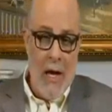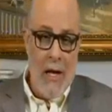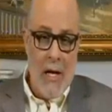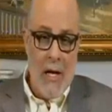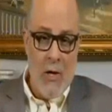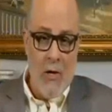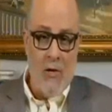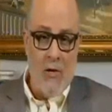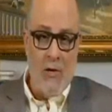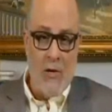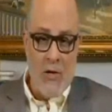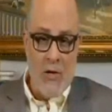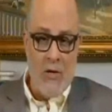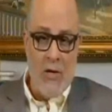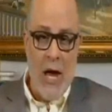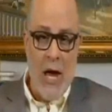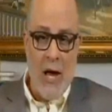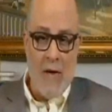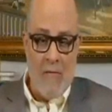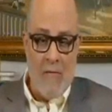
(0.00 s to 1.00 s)
And here's the
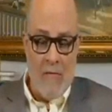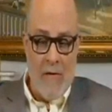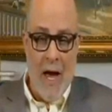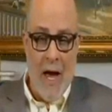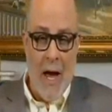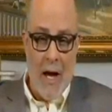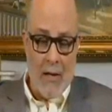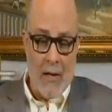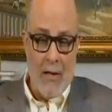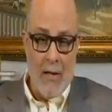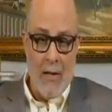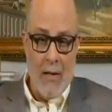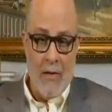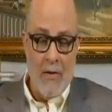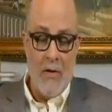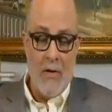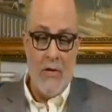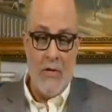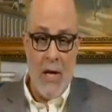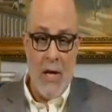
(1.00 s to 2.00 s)
sad fact.
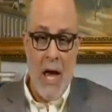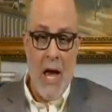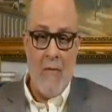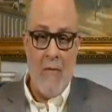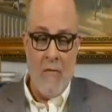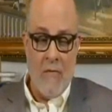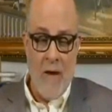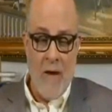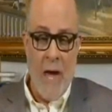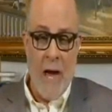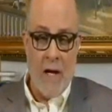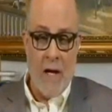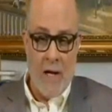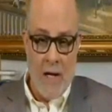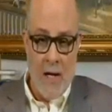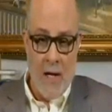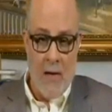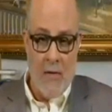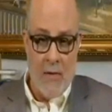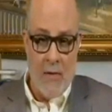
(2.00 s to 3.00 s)
The sad
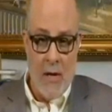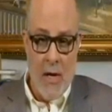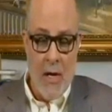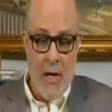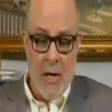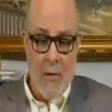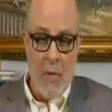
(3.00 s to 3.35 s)
fact is,